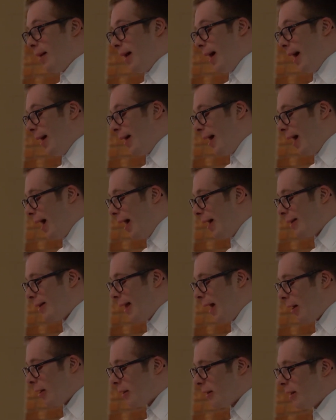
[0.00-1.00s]
I had
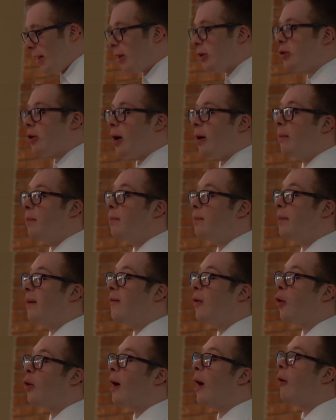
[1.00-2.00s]
Down syndrome
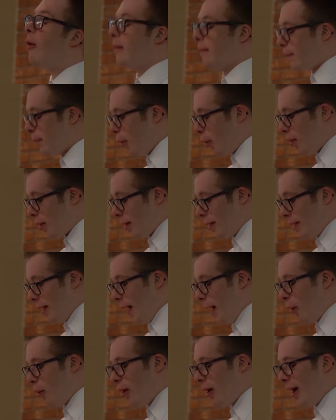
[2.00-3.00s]
before I was born.
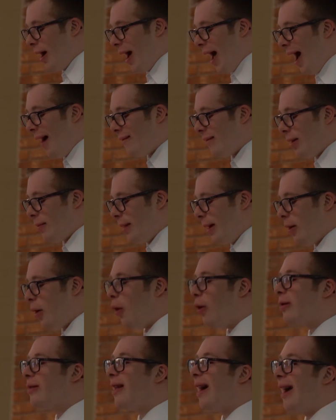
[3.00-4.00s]
I will have it my
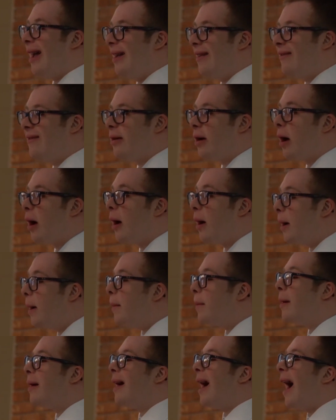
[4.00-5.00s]
whole life.
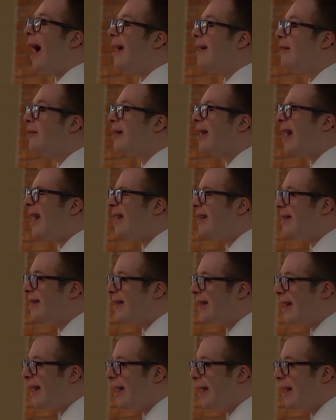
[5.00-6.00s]
But as you can
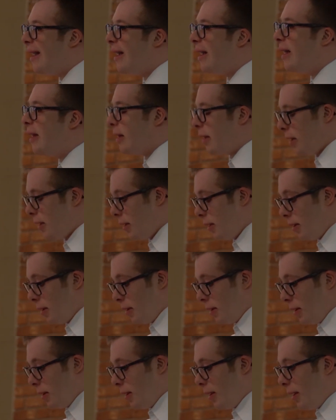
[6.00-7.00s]
see,
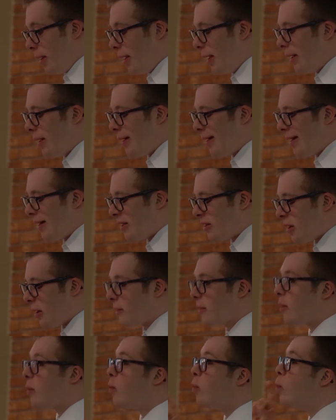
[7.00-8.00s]
it is
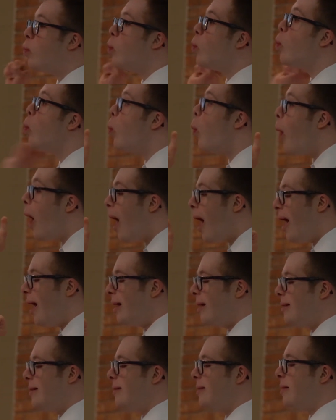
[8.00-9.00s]
just
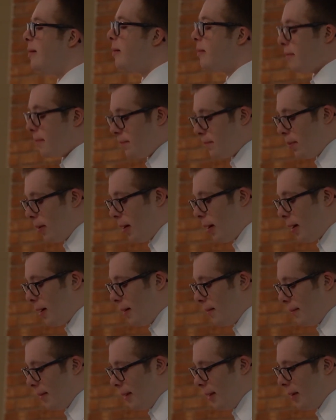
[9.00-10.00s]
one part
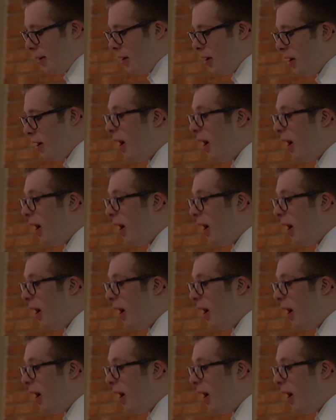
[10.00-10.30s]
of me.